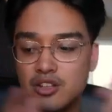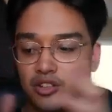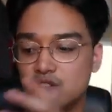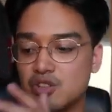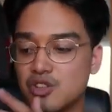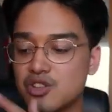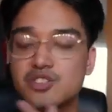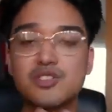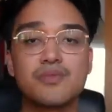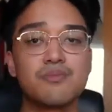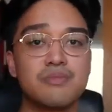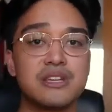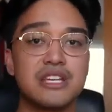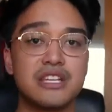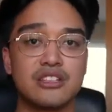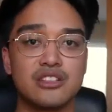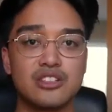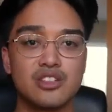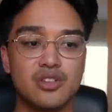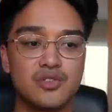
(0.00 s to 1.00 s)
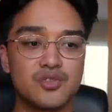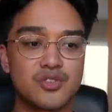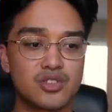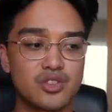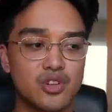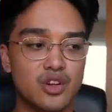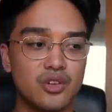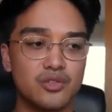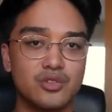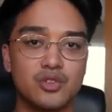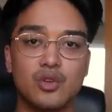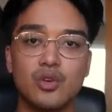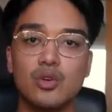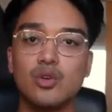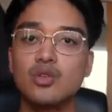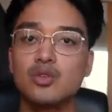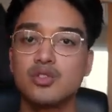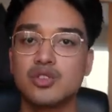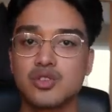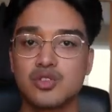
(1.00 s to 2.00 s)
doesn't mean you've solved
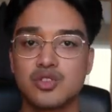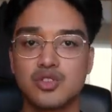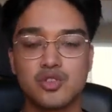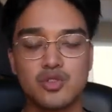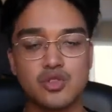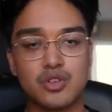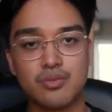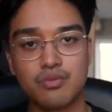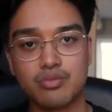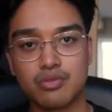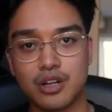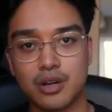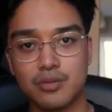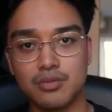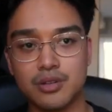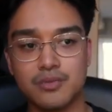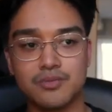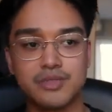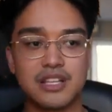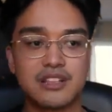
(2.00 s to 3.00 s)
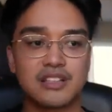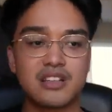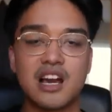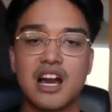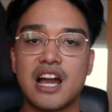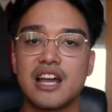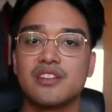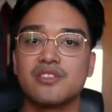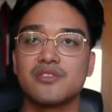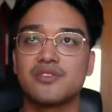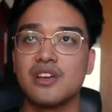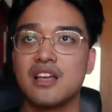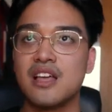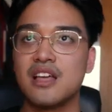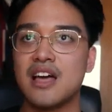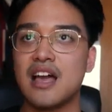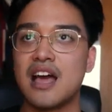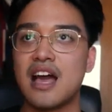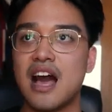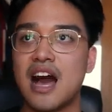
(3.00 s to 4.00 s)
all your student problems. It kind of
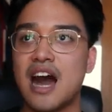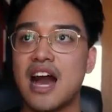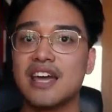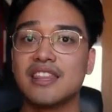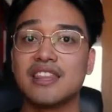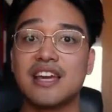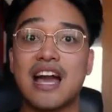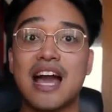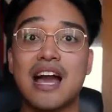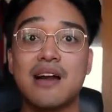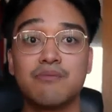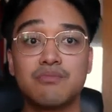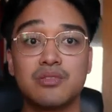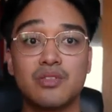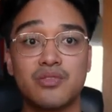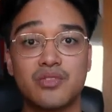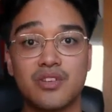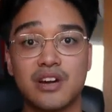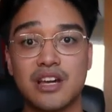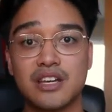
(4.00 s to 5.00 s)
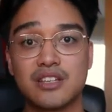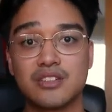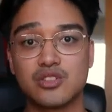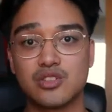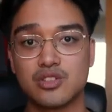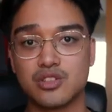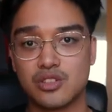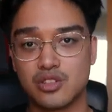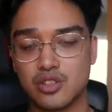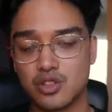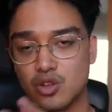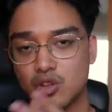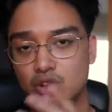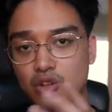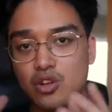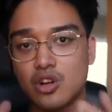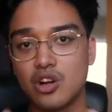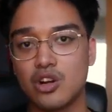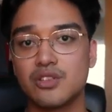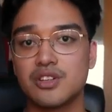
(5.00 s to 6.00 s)
either amplifies your
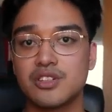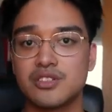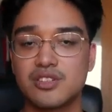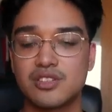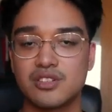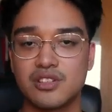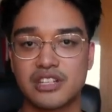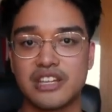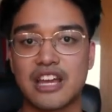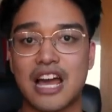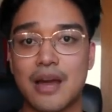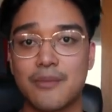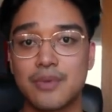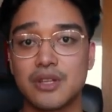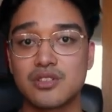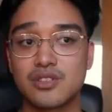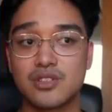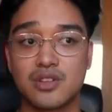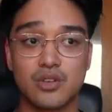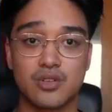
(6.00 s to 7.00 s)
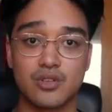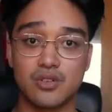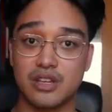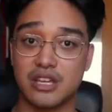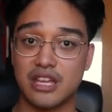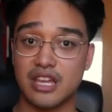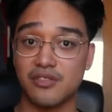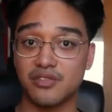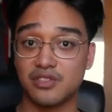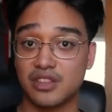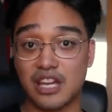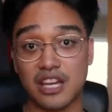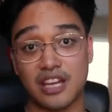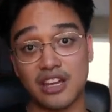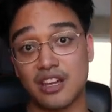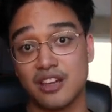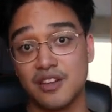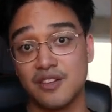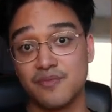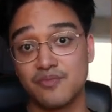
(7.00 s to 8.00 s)
current study habits. So if
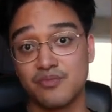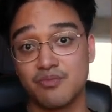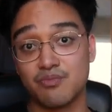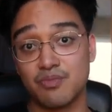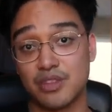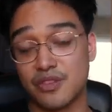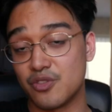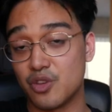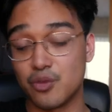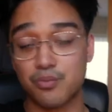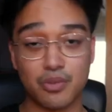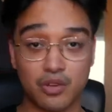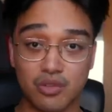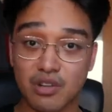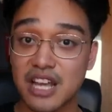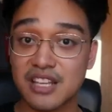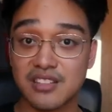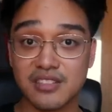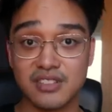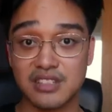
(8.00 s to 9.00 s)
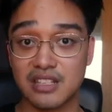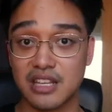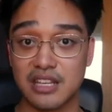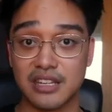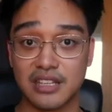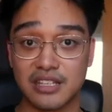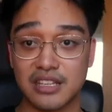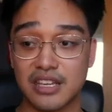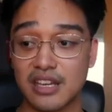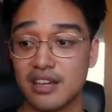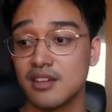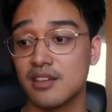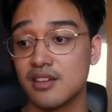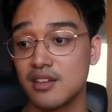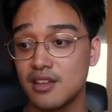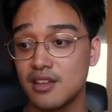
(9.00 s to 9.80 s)
you're procrastinating, yeah,